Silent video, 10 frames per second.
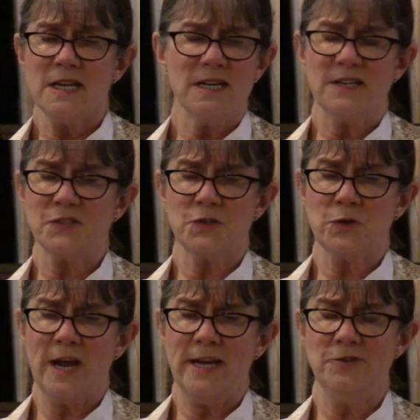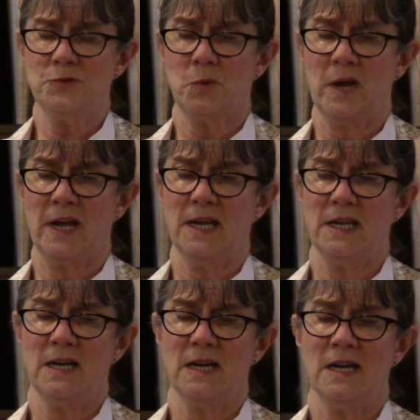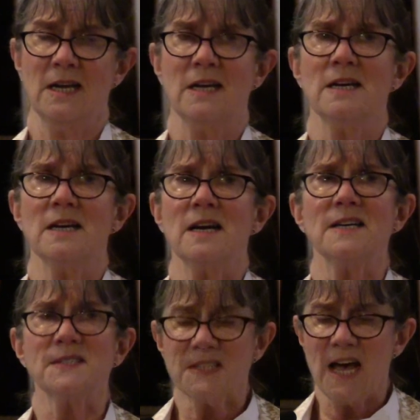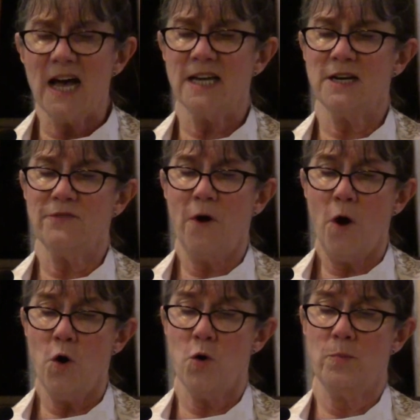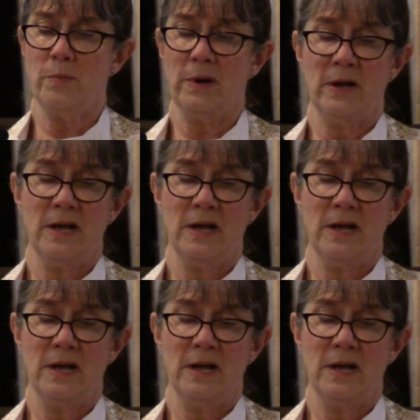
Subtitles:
in a strange way, a sign of hope.